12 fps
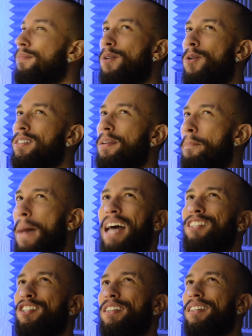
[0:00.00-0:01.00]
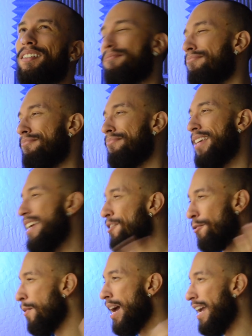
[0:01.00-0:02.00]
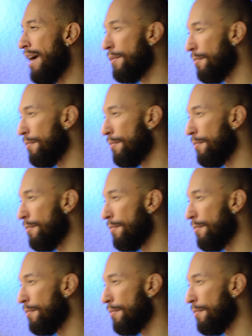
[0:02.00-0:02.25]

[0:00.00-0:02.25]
Or is it magic? Either way, I'm